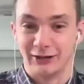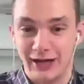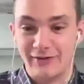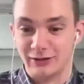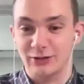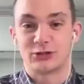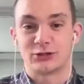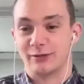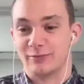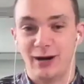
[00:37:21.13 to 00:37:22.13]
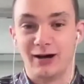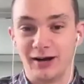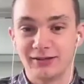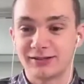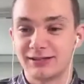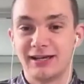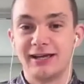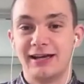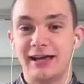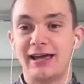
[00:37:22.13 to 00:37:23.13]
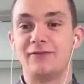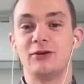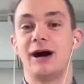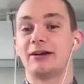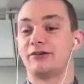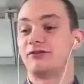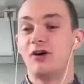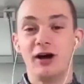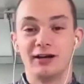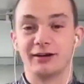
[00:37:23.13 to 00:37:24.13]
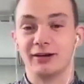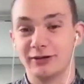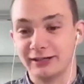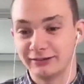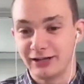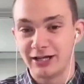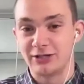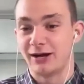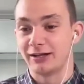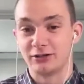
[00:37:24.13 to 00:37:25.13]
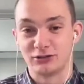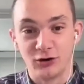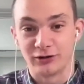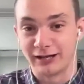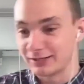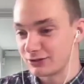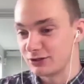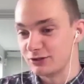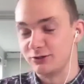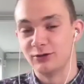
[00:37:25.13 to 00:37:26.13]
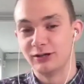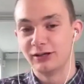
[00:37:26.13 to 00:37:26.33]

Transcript: our evolutionary past, if you had a fire going and you had a dog next to you,